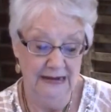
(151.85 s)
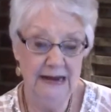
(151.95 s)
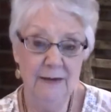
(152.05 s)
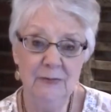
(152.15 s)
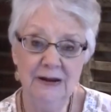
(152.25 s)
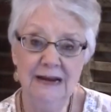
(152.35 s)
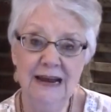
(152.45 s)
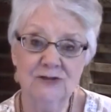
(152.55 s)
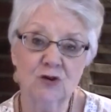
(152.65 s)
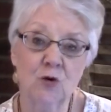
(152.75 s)

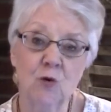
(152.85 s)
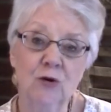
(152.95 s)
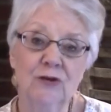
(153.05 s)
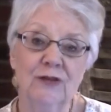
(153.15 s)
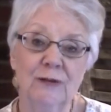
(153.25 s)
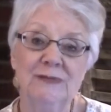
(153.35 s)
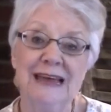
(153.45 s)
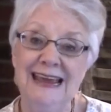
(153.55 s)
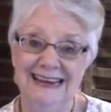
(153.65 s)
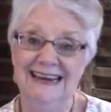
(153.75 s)
Nebuchadnezzar ordered them
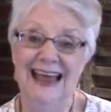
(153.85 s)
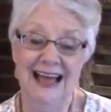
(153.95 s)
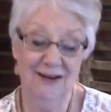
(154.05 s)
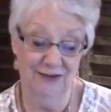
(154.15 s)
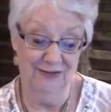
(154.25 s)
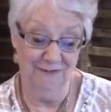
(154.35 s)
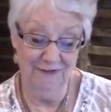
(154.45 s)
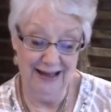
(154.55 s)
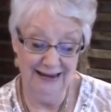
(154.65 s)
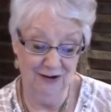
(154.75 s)
taken out of the
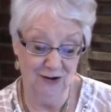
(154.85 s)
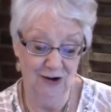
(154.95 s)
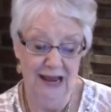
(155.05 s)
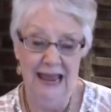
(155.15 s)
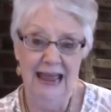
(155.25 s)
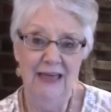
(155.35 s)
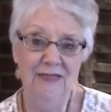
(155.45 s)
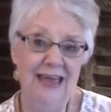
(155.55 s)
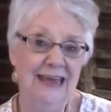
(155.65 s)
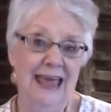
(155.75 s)
fire,
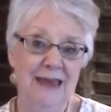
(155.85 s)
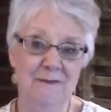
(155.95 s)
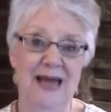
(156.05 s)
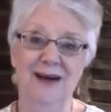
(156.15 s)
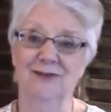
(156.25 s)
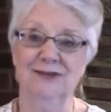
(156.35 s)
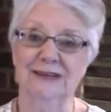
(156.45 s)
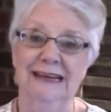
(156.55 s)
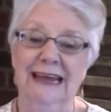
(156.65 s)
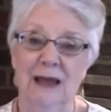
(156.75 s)
and they came out.
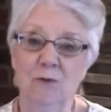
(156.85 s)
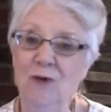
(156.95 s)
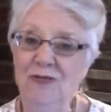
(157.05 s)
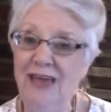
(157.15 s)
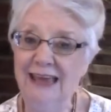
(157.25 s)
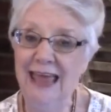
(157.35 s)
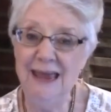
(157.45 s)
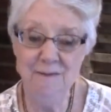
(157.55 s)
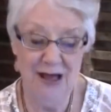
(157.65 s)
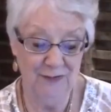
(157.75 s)
And when they
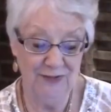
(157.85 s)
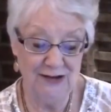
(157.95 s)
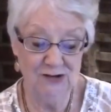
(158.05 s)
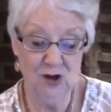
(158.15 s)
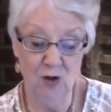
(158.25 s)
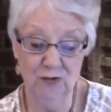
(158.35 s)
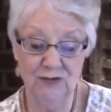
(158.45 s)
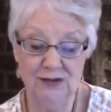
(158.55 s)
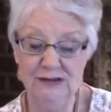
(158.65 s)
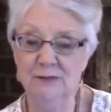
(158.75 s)
came out, they saw
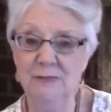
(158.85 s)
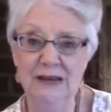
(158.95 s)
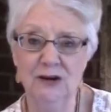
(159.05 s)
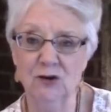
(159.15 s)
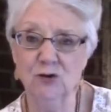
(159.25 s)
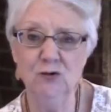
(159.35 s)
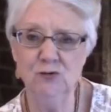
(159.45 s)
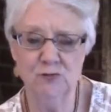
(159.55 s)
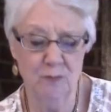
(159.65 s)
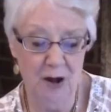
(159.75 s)
that these men on
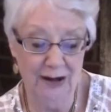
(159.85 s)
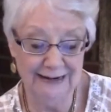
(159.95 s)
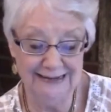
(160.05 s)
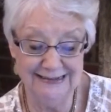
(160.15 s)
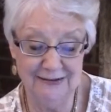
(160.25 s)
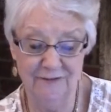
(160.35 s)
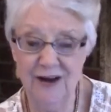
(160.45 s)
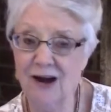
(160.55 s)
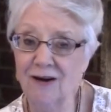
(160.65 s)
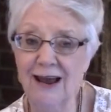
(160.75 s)
whose bodies the
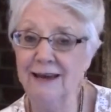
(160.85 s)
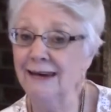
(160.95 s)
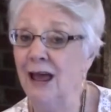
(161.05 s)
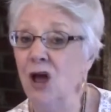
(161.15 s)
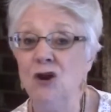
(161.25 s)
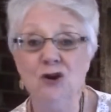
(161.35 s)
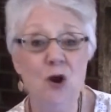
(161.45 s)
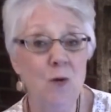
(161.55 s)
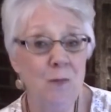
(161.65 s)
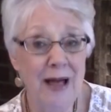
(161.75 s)
fire had
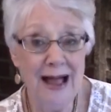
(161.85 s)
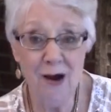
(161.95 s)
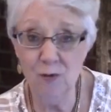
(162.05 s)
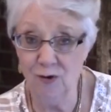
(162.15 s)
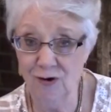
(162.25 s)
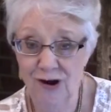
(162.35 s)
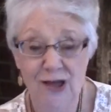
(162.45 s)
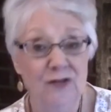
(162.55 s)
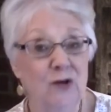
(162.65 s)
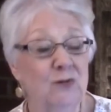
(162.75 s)
no power,
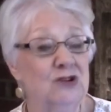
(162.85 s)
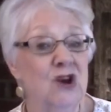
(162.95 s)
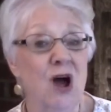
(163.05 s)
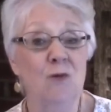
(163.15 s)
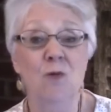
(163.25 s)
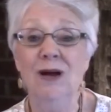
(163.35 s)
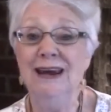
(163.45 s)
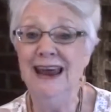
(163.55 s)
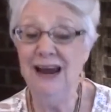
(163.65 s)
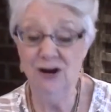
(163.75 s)
there was not
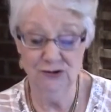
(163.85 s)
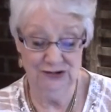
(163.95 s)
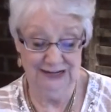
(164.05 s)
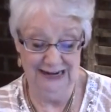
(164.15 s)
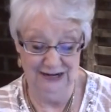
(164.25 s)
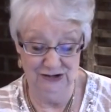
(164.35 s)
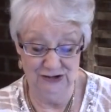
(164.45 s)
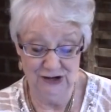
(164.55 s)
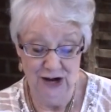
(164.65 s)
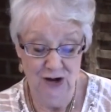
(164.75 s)
one hair
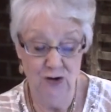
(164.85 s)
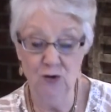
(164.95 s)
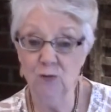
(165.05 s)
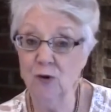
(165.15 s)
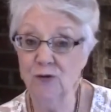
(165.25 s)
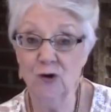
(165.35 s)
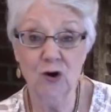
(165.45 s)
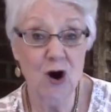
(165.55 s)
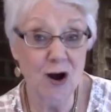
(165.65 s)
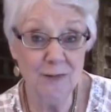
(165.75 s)
singed, nor were their
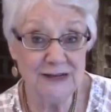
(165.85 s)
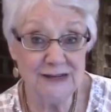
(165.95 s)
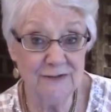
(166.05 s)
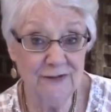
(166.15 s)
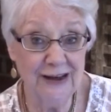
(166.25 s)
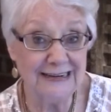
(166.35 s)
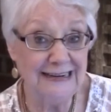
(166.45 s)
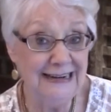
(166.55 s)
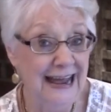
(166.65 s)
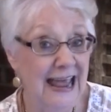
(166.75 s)
garments
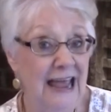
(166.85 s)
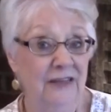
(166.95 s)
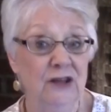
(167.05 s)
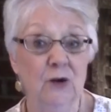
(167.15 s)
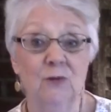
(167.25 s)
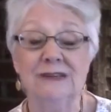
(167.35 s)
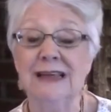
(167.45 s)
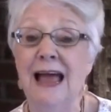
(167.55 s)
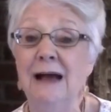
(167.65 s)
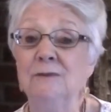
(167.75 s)
affected, and there
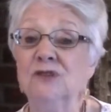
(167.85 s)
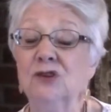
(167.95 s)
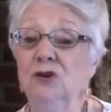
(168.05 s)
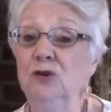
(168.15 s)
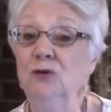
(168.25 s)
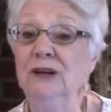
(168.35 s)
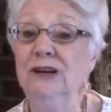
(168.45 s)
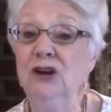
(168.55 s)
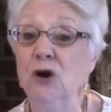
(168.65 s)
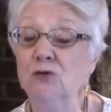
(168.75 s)
was absolutely
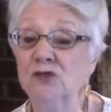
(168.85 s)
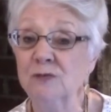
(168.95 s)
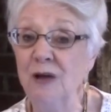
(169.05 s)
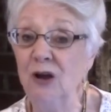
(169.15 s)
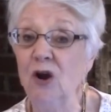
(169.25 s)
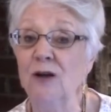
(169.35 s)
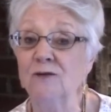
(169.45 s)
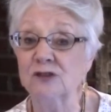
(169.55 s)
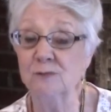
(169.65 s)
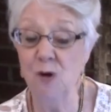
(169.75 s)
no smell
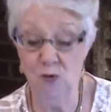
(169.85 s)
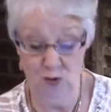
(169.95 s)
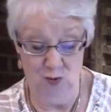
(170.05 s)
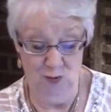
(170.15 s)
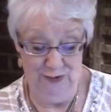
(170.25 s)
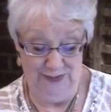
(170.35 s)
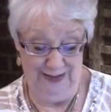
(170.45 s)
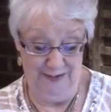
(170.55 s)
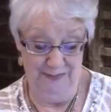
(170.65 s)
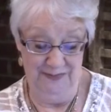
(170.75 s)
of smoke on
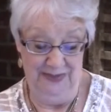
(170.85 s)
them.